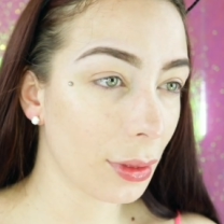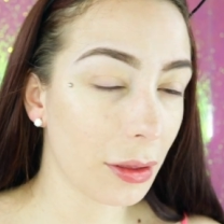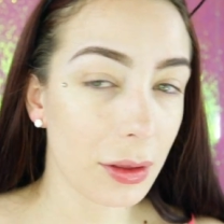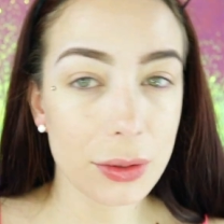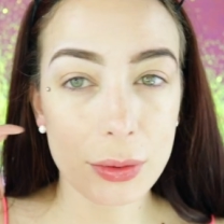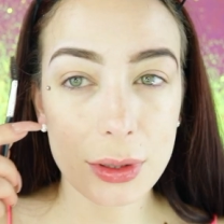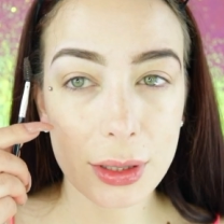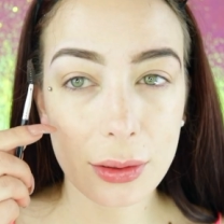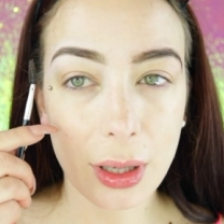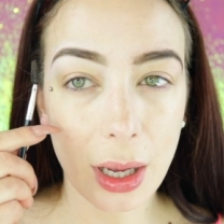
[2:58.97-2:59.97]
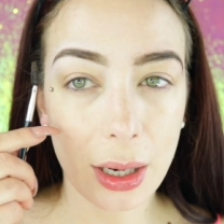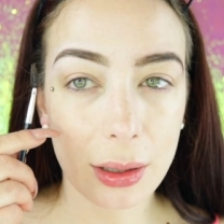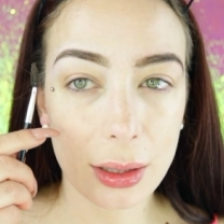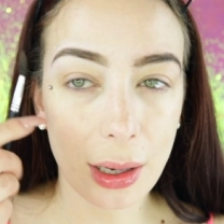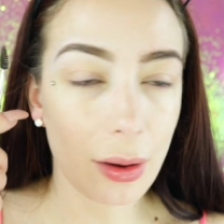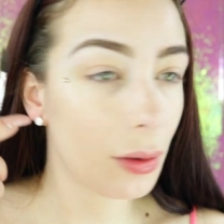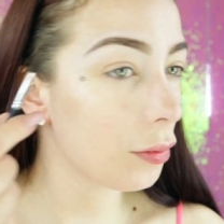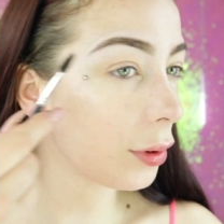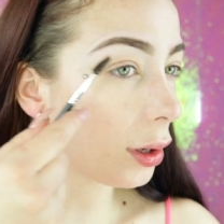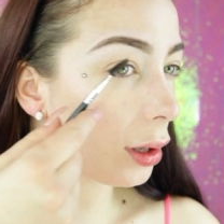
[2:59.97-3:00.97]
Like this one's still kind of
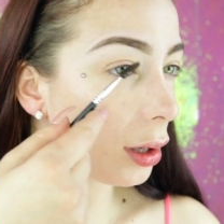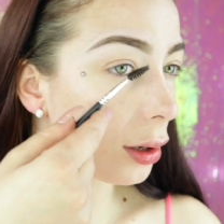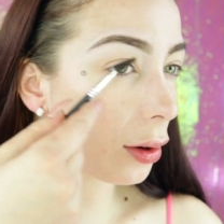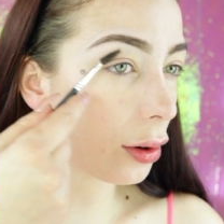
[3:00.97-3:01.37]
down, but it